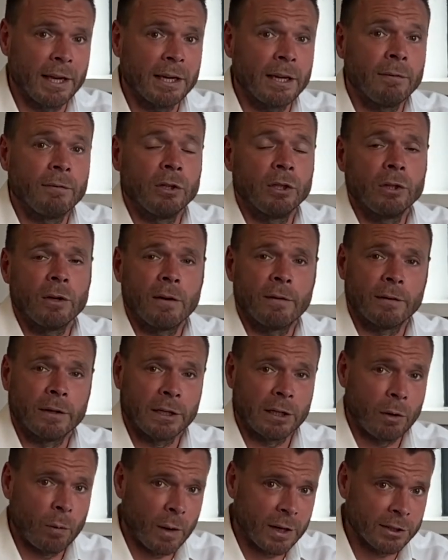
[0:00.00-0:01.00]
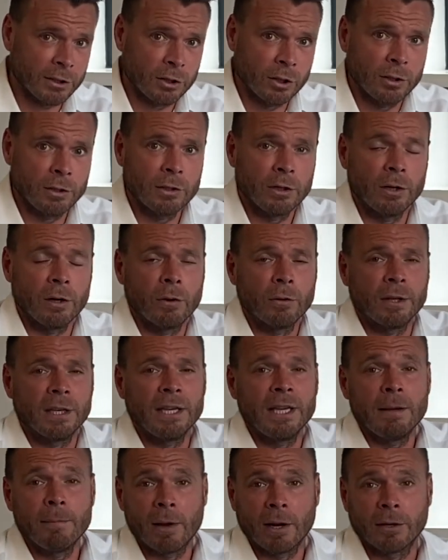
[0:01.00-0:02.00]
If you do have any questions, you know the
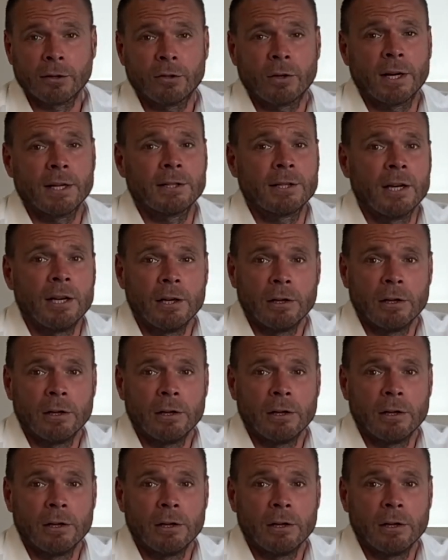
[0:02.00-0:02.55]
email address,